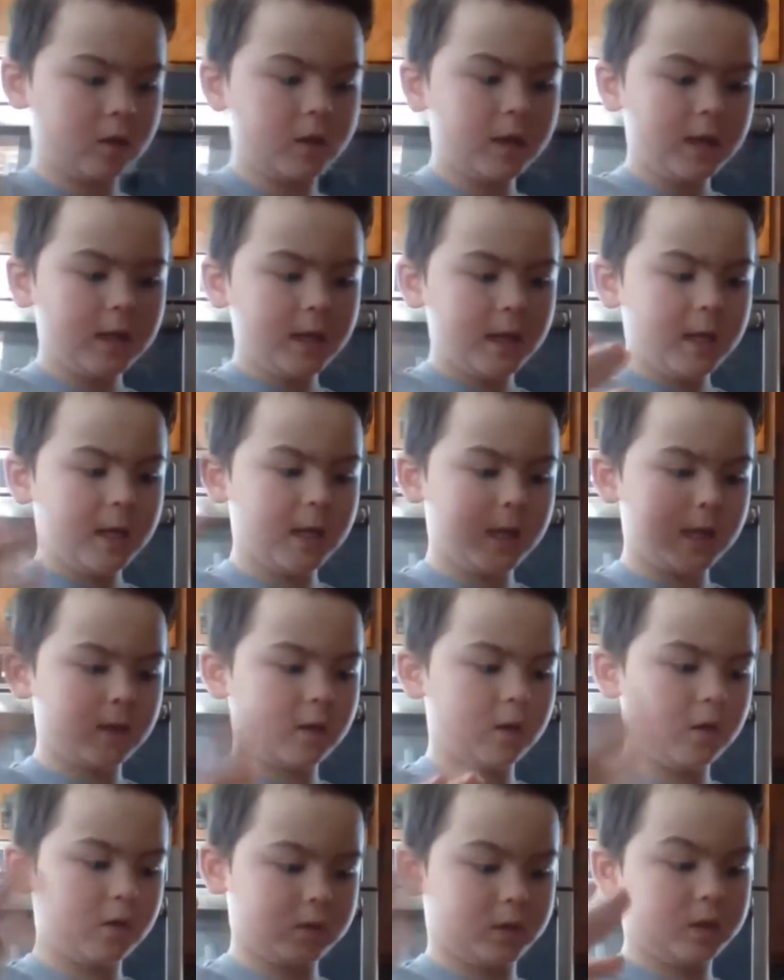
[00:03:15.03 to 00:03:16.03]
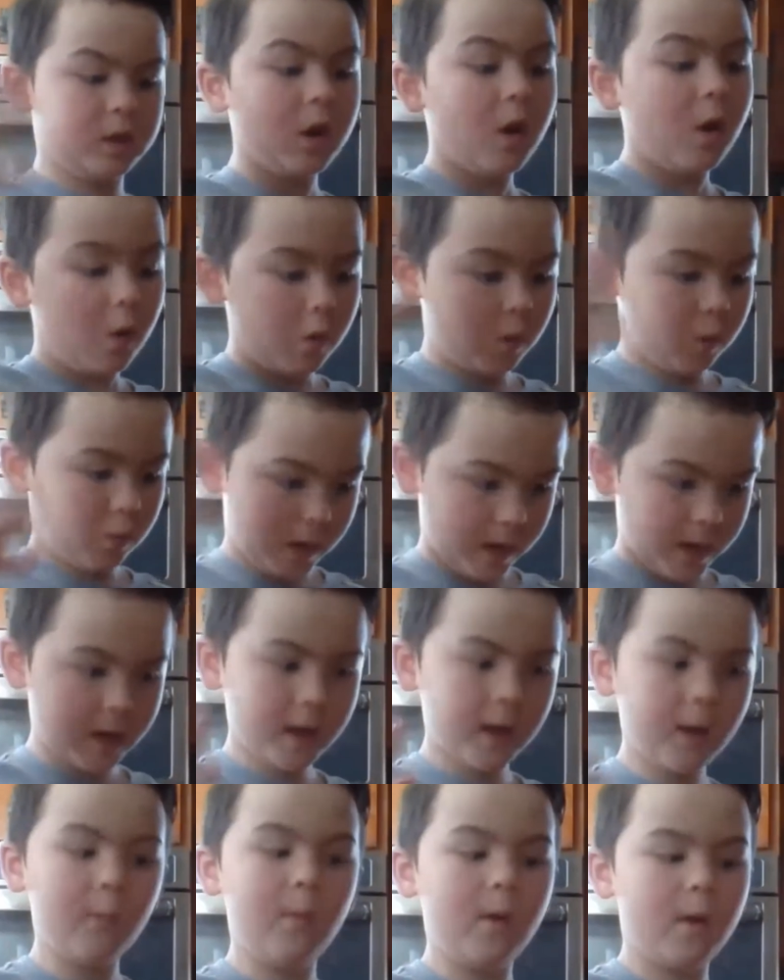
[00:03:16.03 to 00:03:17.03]
it goes where you
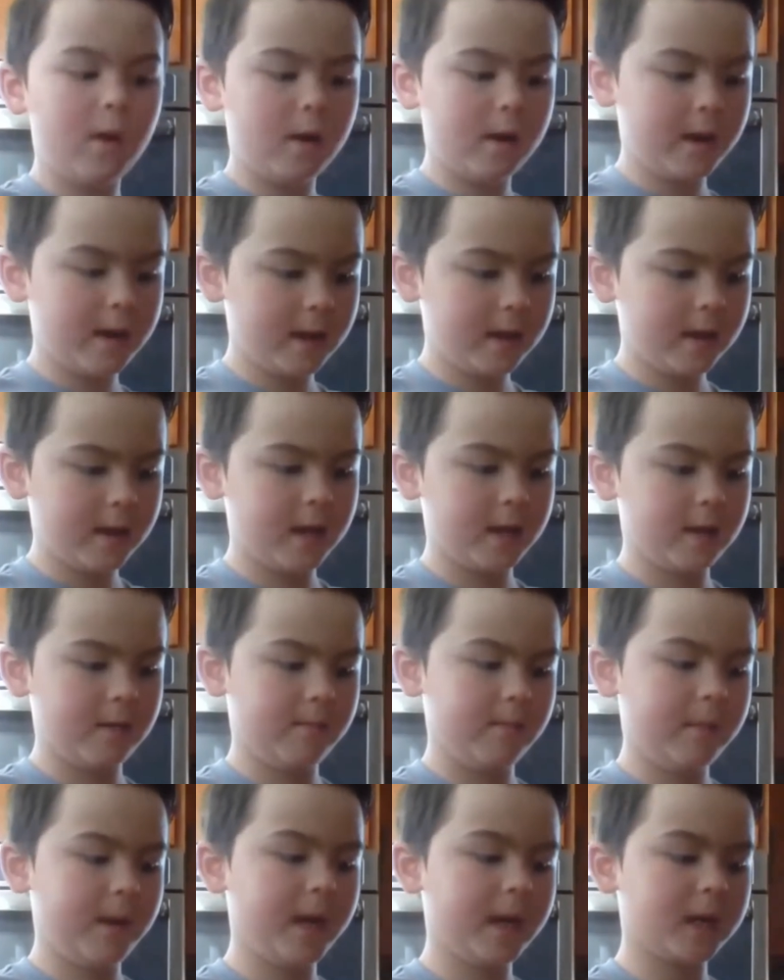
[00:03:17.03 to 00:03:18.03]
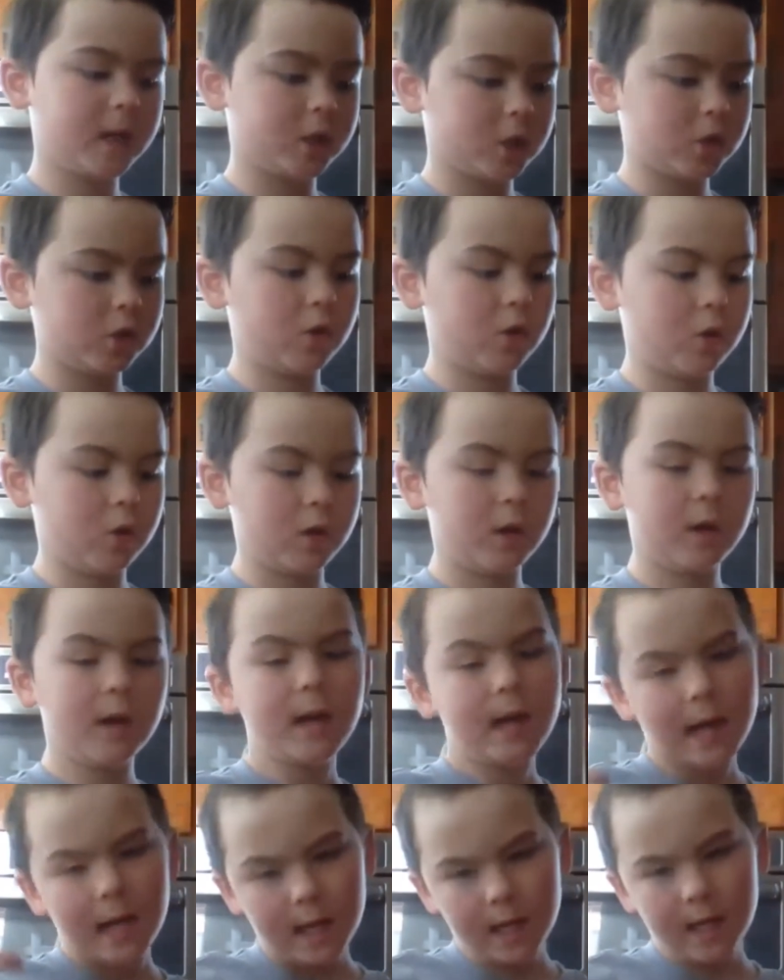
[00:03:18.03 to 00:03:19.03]
want it, and make sure
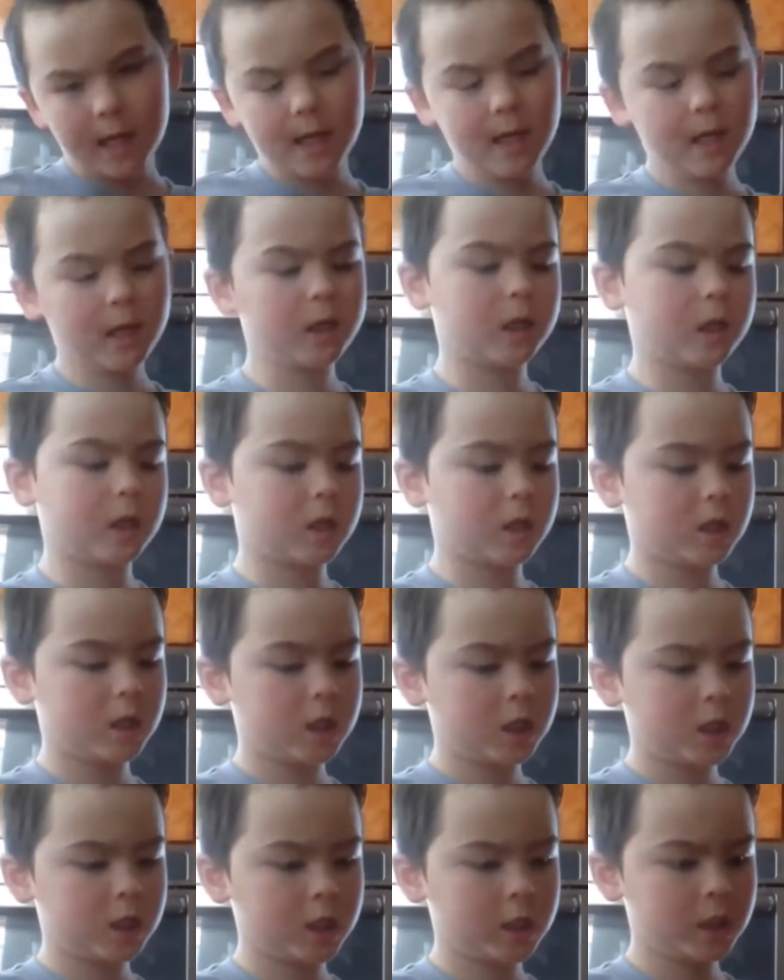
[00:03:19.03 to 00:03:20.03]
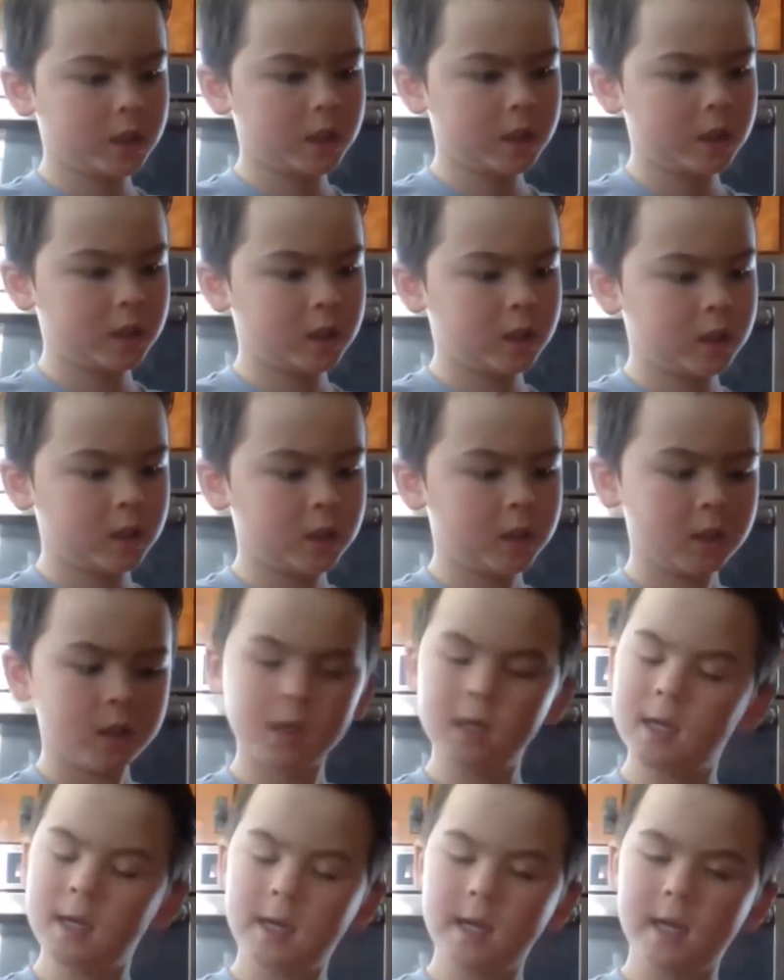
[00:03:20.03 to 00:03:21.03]
it
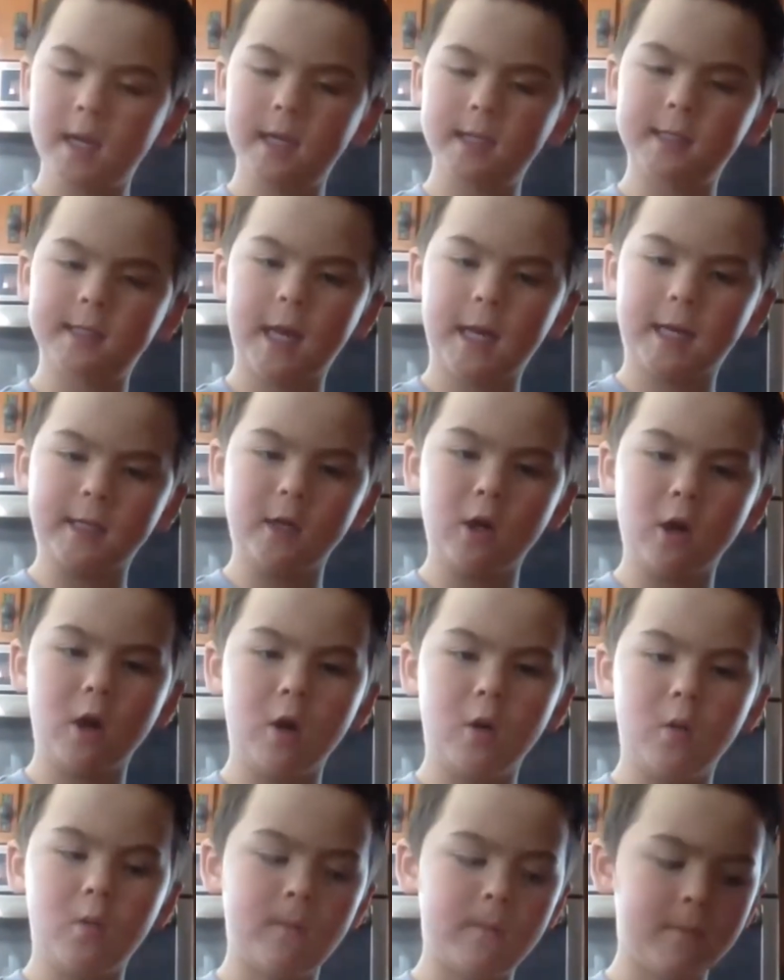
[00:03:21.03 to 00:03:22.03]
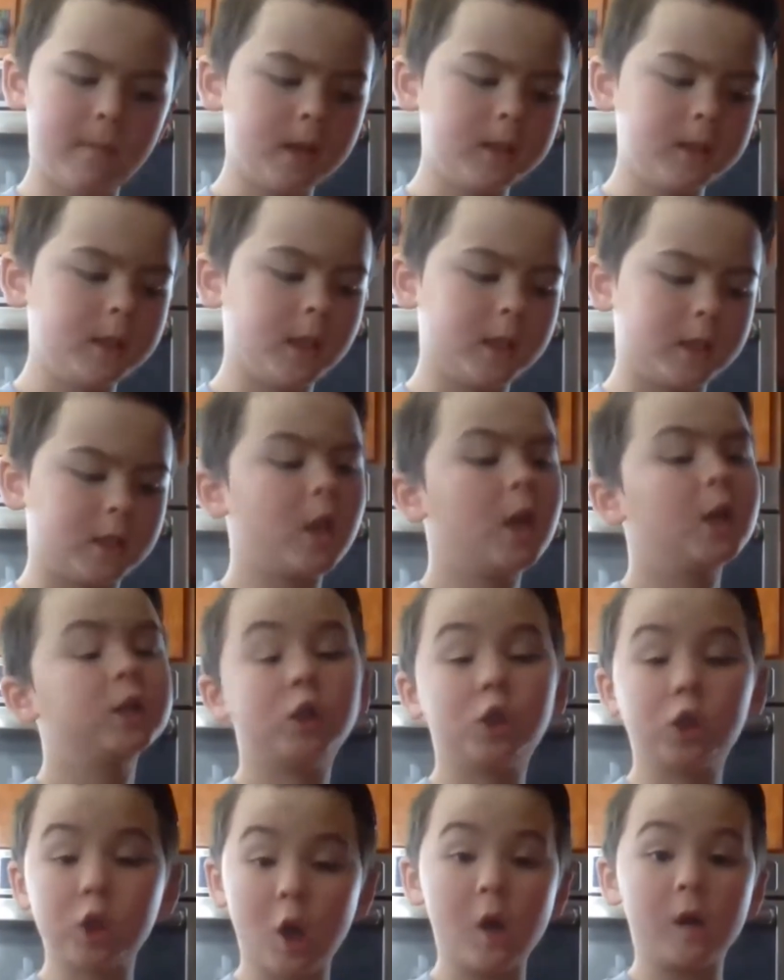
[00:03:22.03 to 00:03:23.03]
is like dough, just
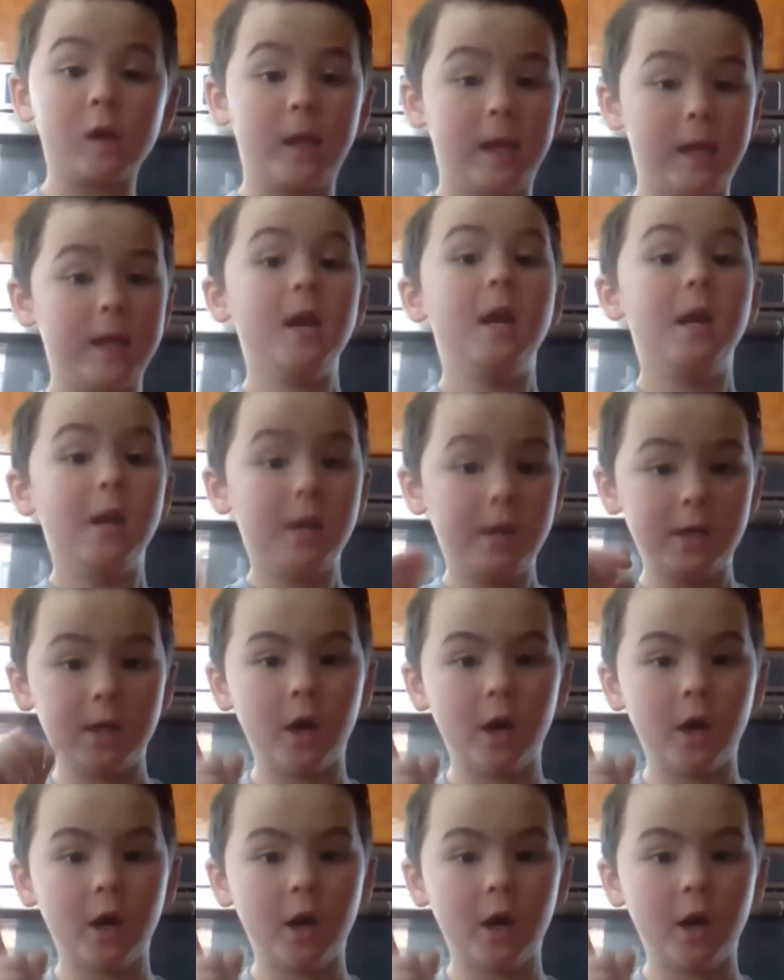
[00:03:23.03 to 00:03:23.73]
chocolate dough.